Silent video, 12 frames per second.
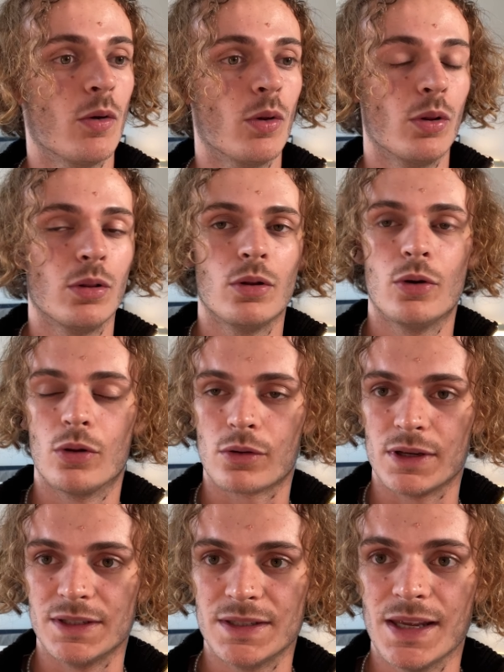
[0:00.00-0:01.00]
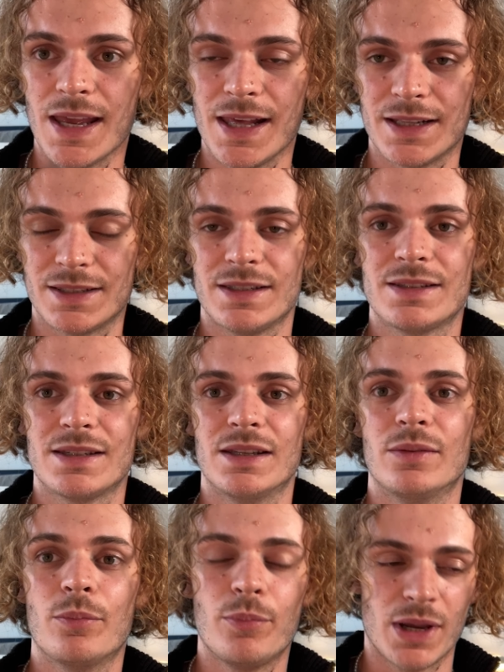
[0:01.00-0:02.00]
all already
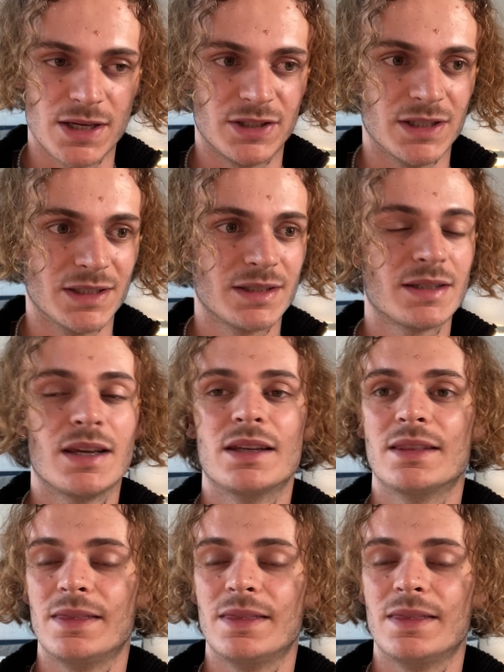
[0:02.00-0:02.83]
existing pages.